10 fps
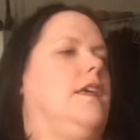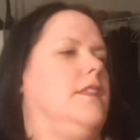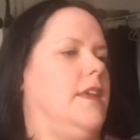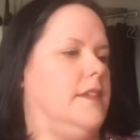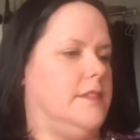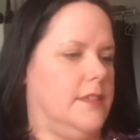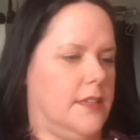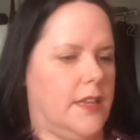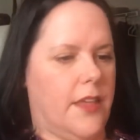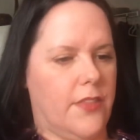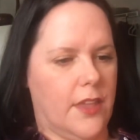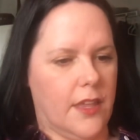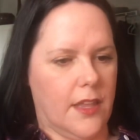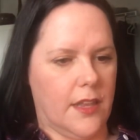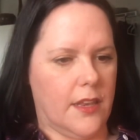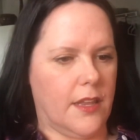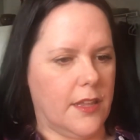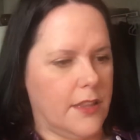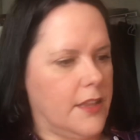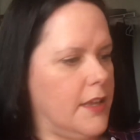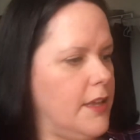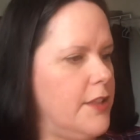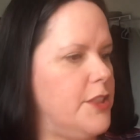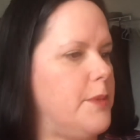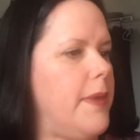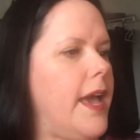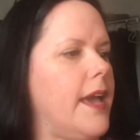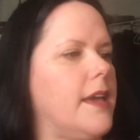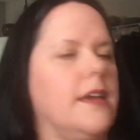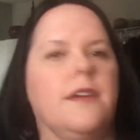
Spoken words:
lesson, and then the back